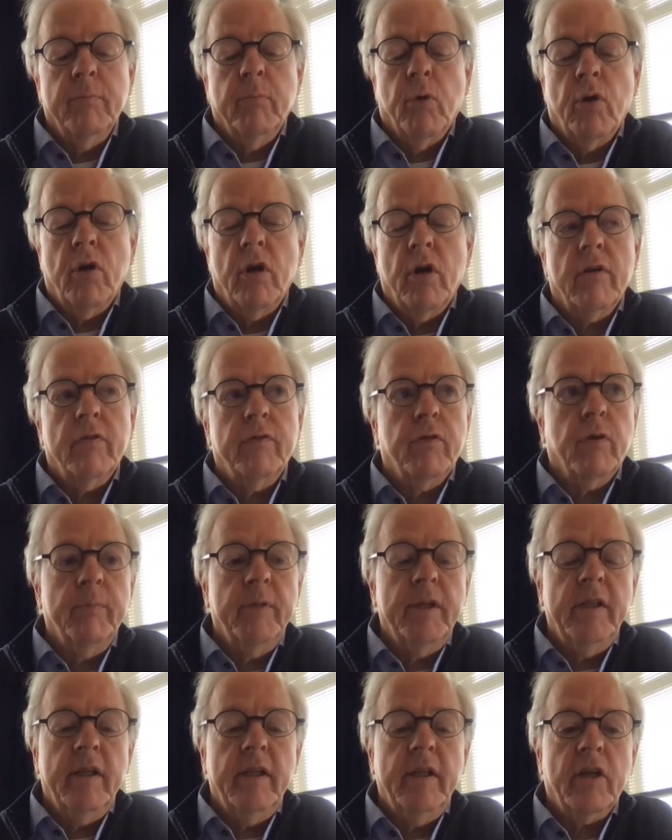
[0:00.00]
more for
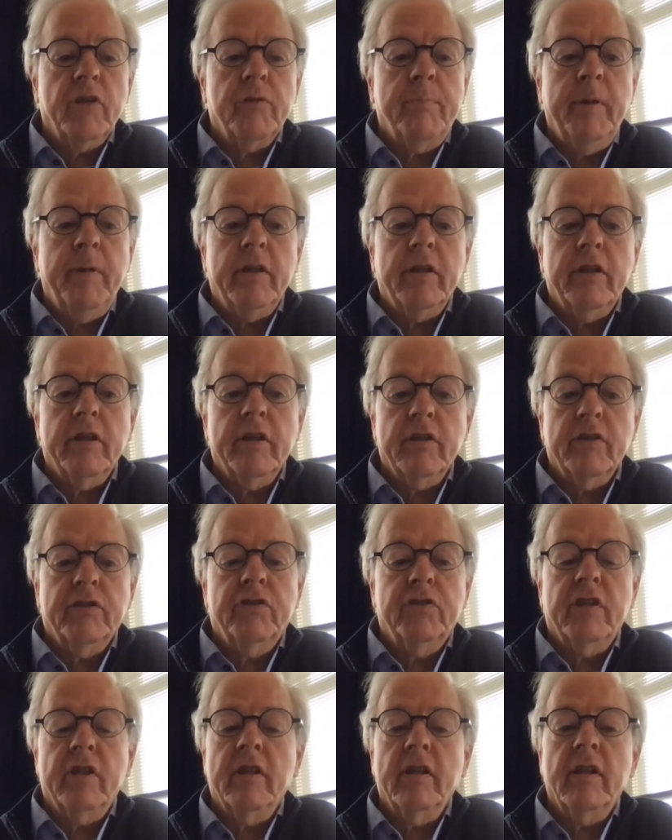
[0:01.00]
me
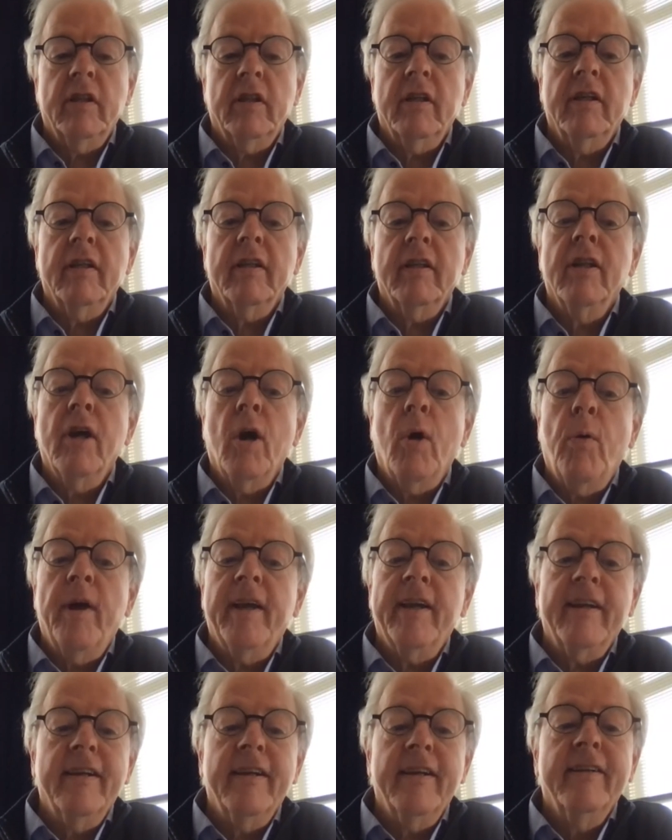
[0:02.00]
experiencing and
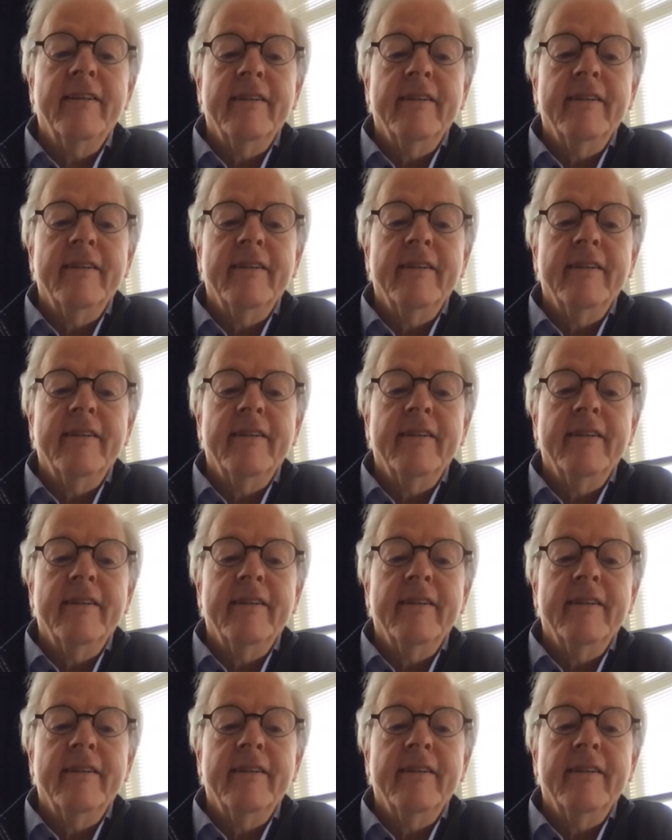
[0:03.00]
knowing.